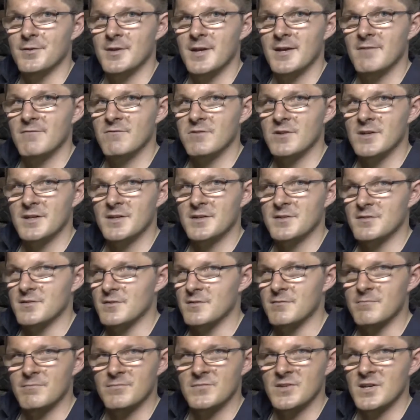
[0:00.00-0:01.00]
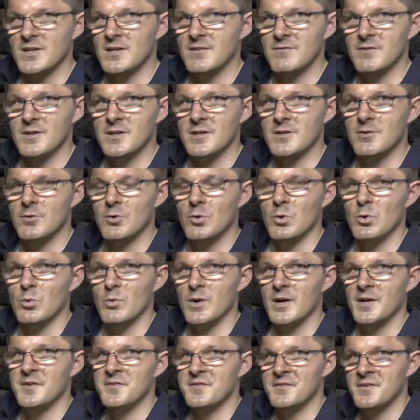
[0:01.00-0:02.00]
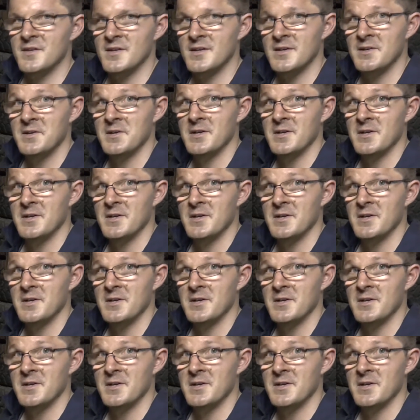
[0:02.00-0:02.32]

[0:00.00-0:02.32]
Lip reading: Netflix and TV and all the rest,